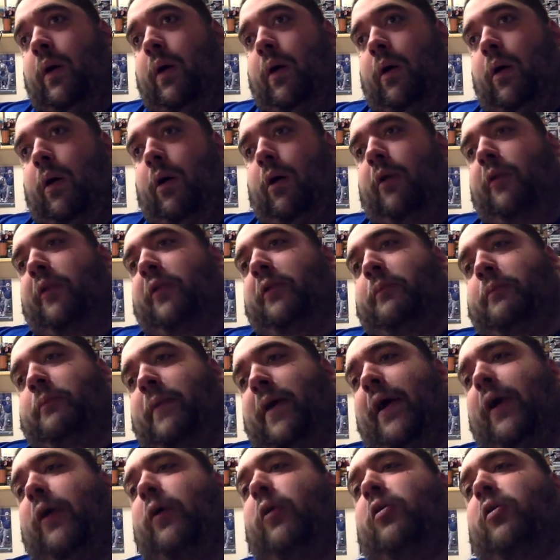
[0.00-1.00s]
all the
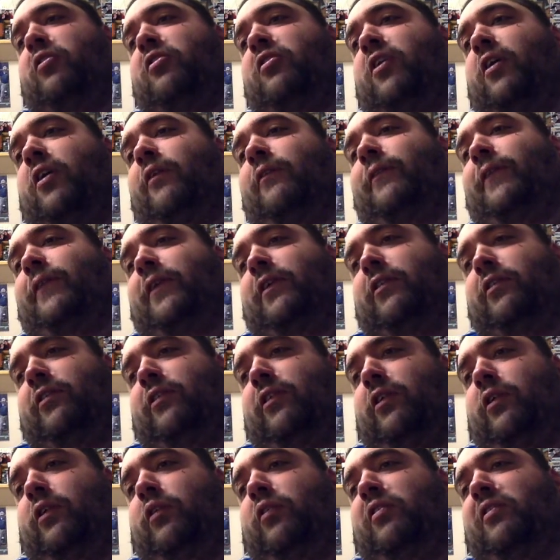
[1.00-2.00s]
Microsoft
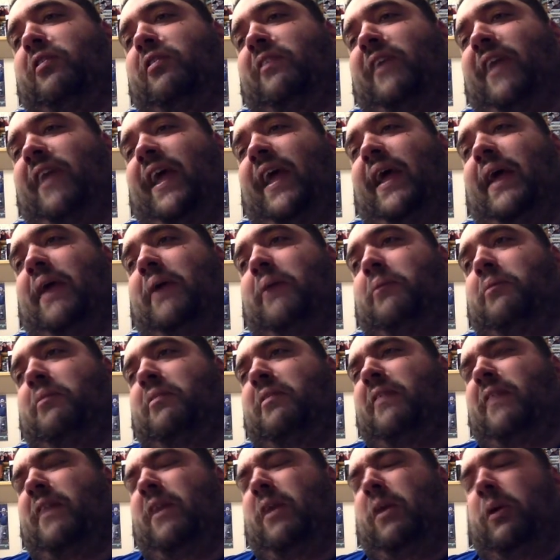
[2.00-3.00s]
exclusive
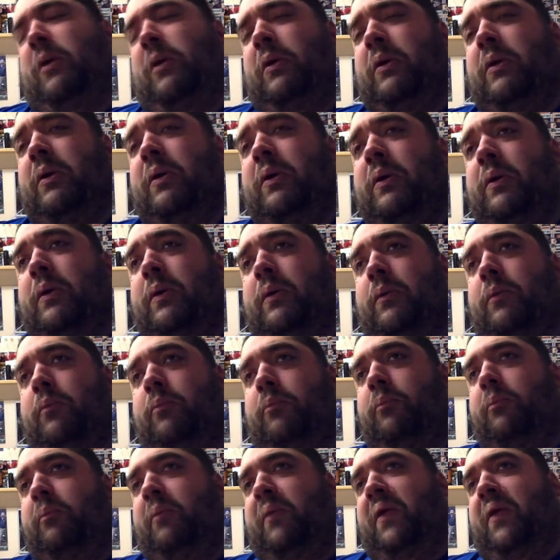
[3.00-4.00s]
games that are
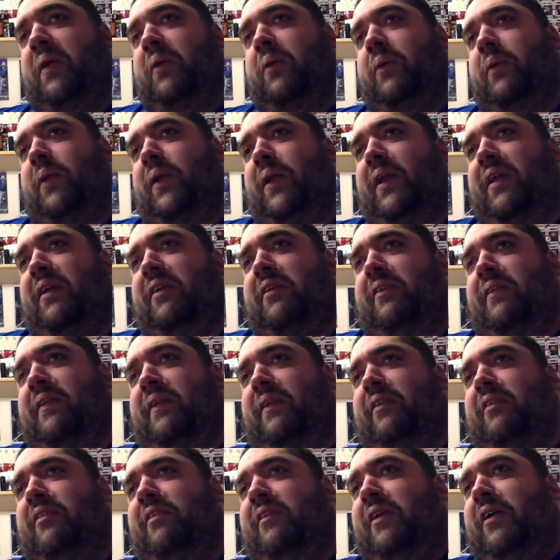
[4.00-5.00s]
being released
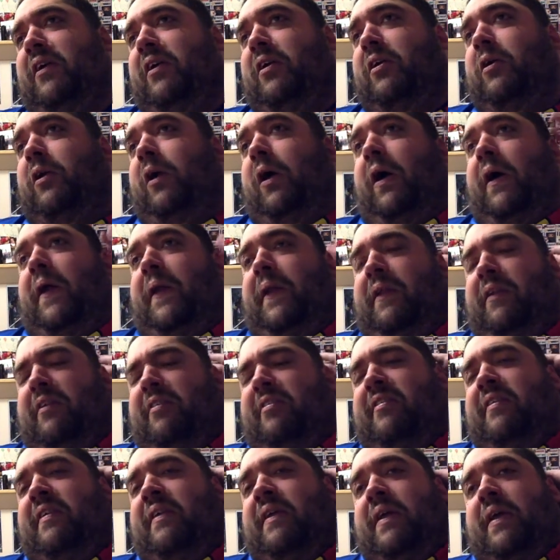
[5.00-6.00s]
this year on
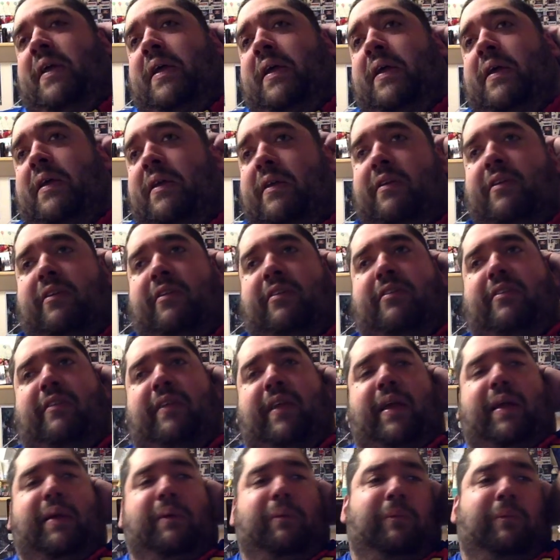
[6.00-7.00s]
this
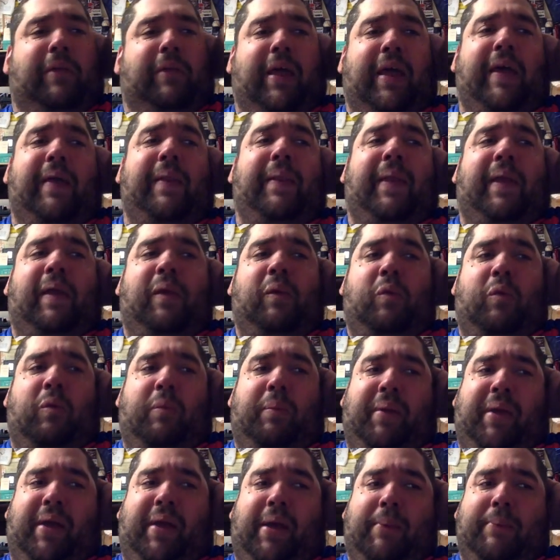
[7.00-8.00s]
same day, they
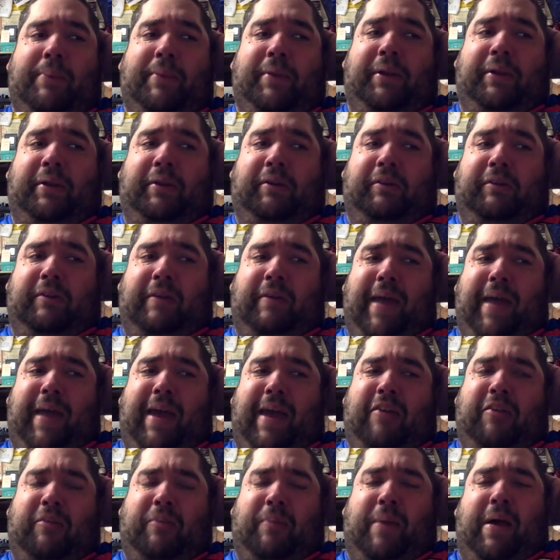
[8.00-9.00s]
will be coming to
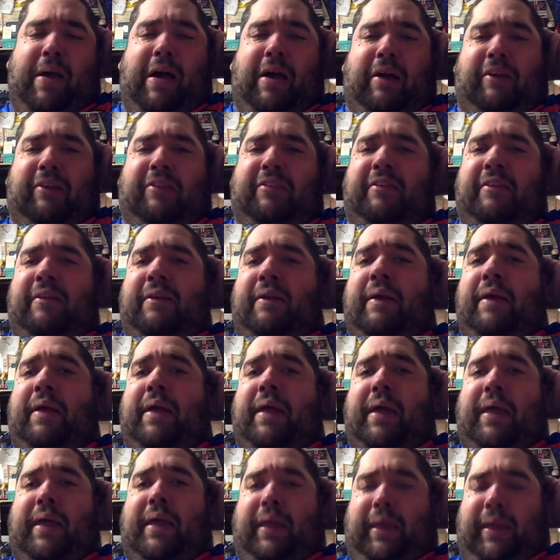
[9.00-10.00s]
Xbox
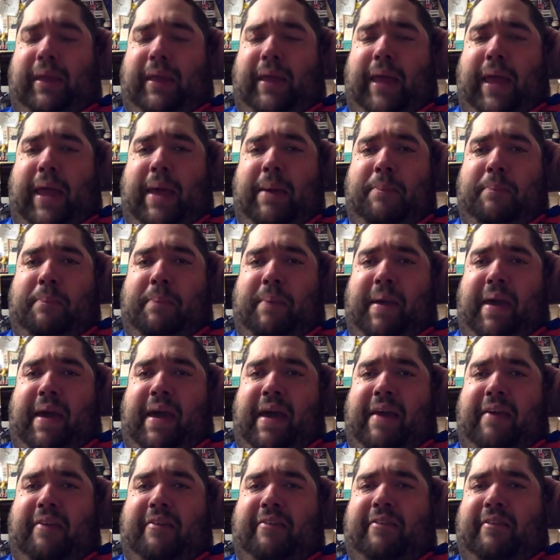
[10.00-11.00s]
Game
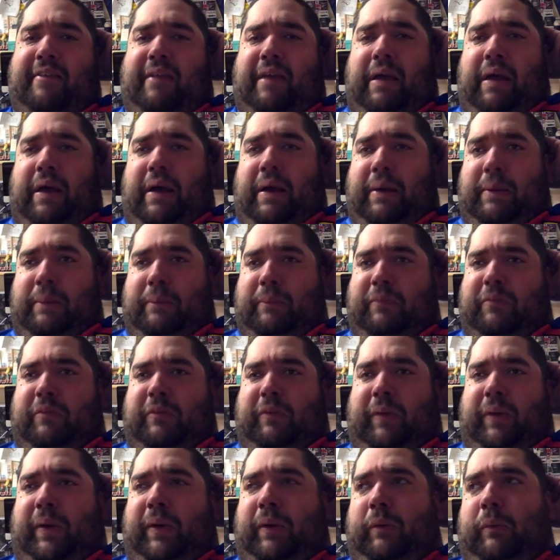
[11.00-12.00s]
Pass.
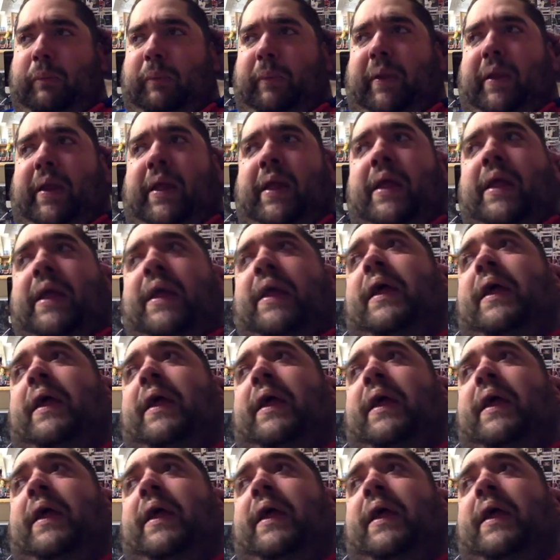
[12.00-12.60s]
So you'll be